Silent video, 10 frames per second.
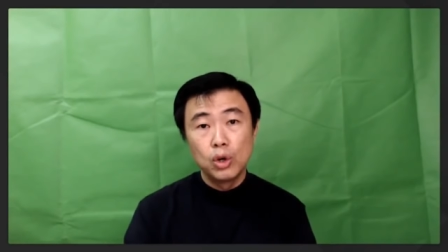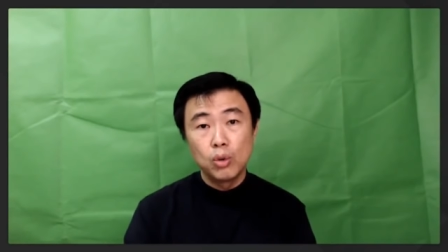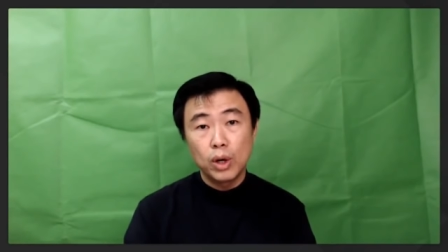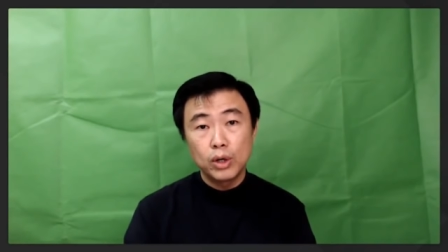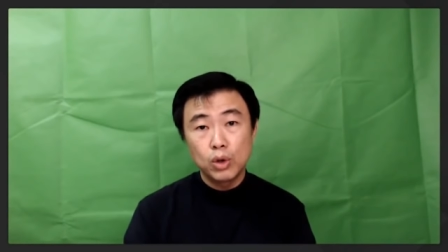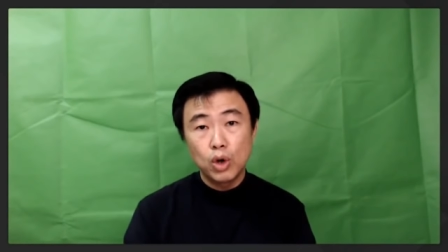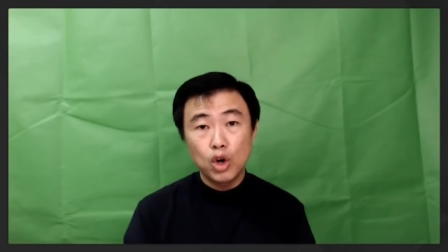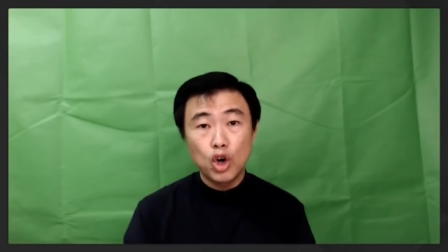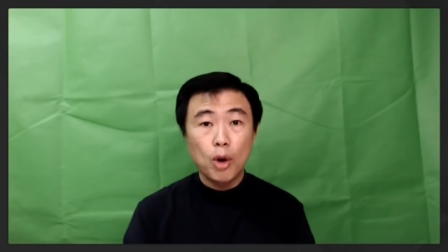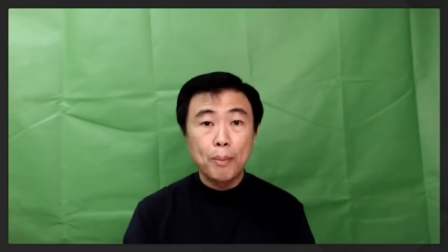what you call
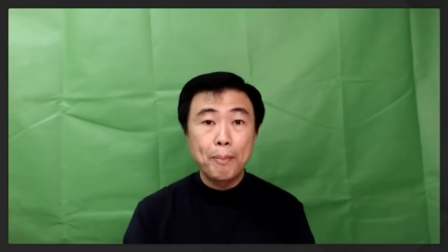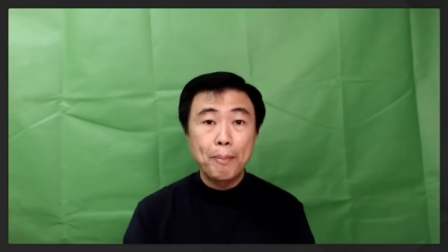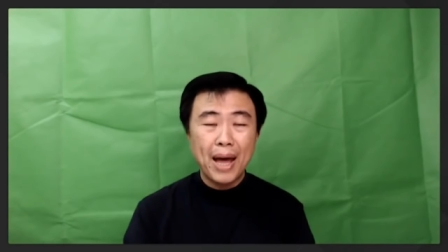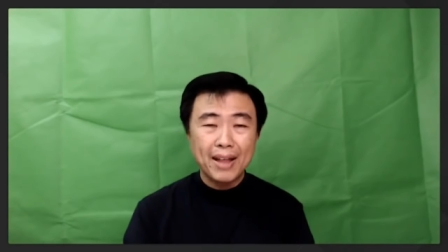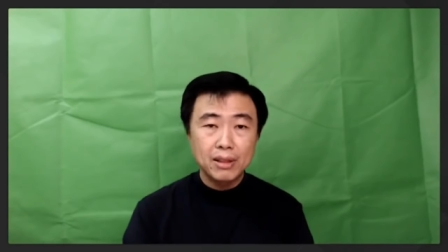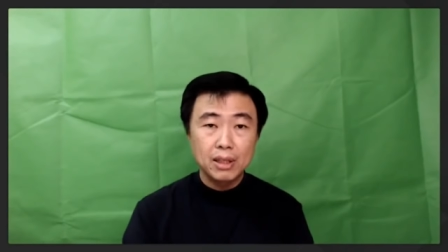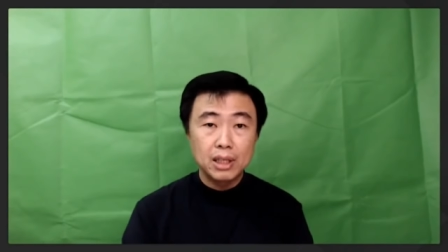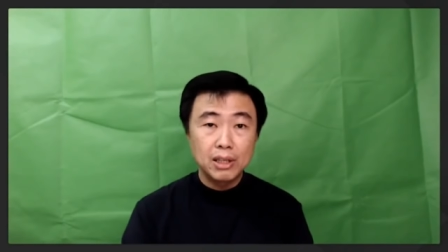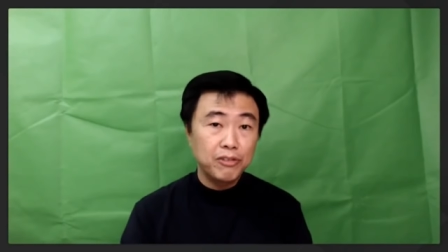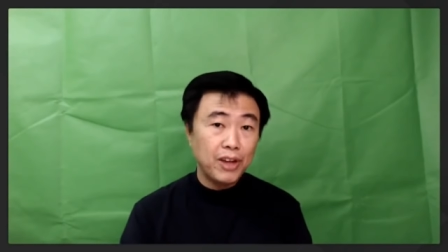
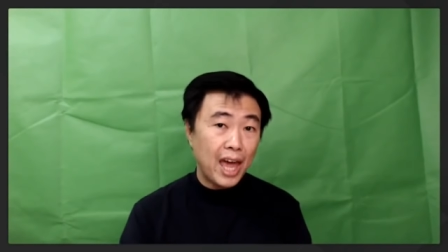competitive